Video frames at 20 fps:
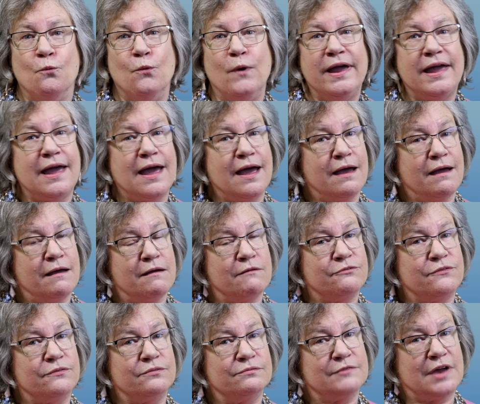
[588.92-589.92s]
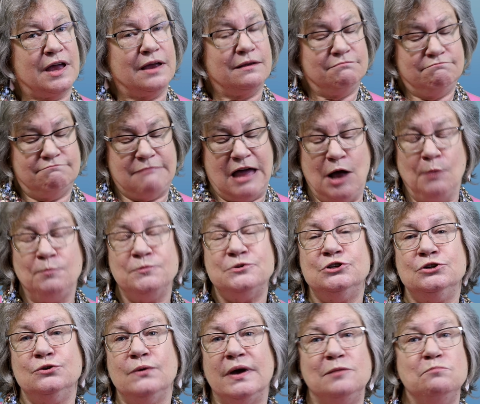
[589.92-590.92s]
We have helped
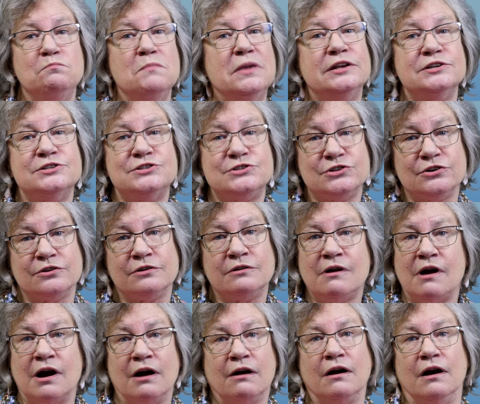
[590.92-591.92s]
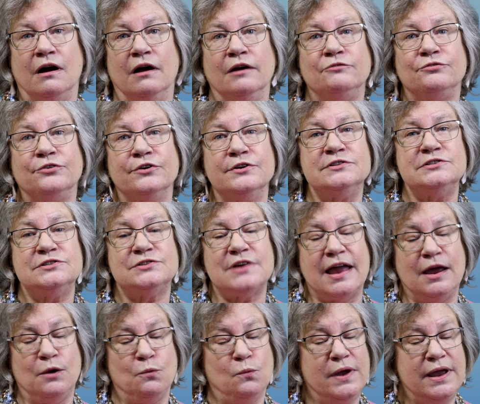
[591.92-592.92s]
to administer our conference,
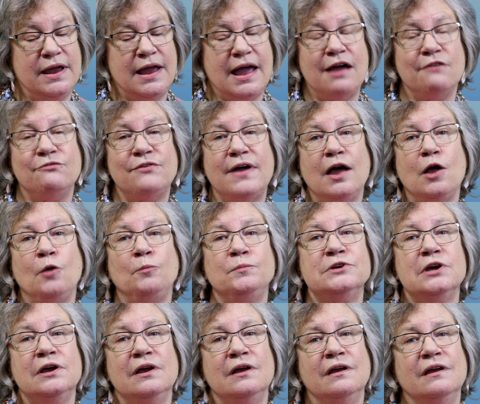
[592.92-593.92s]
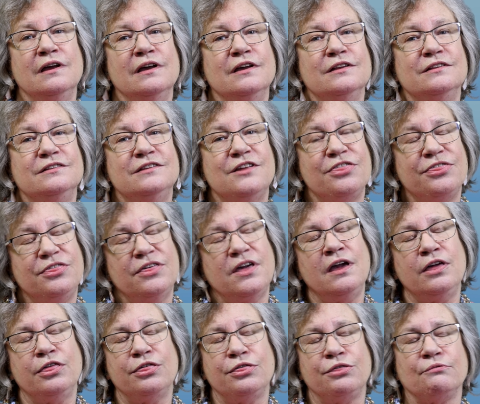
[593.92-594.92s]
and we have helped to
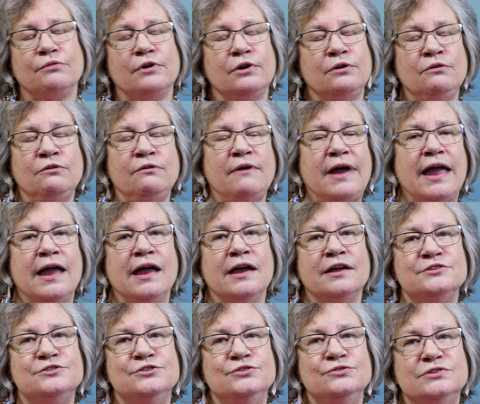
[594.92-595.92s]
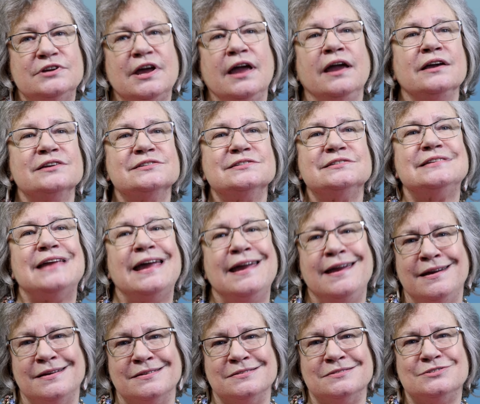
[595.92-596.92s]
think through and to take
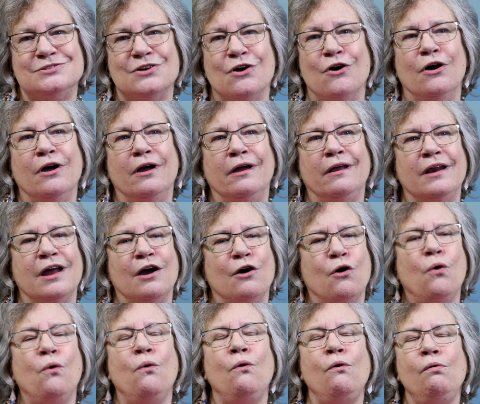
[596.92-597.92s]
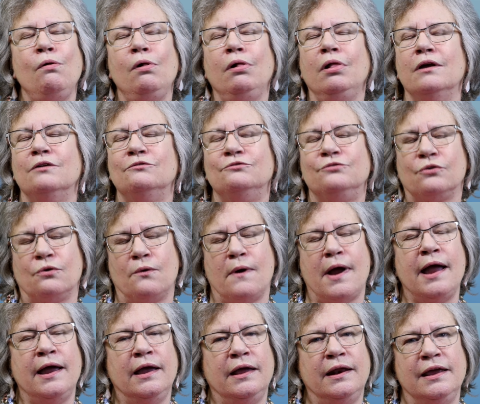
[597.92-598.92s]
stands on a whole
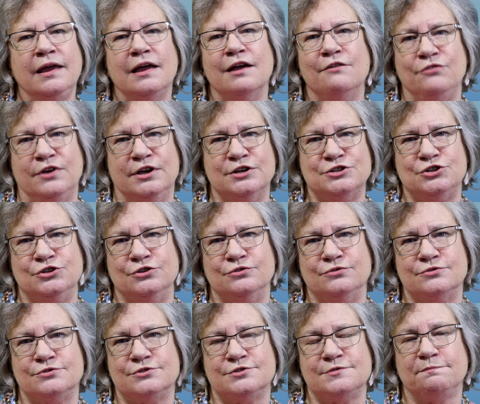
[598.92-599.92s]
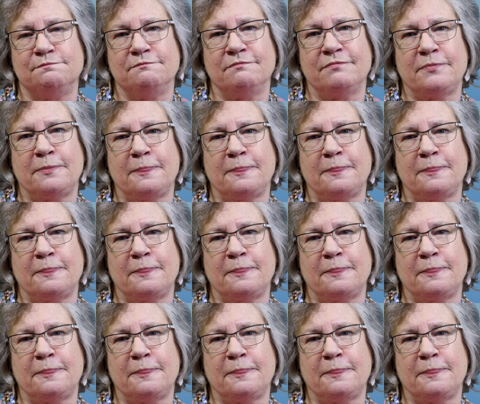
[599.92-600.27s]
variety of issues.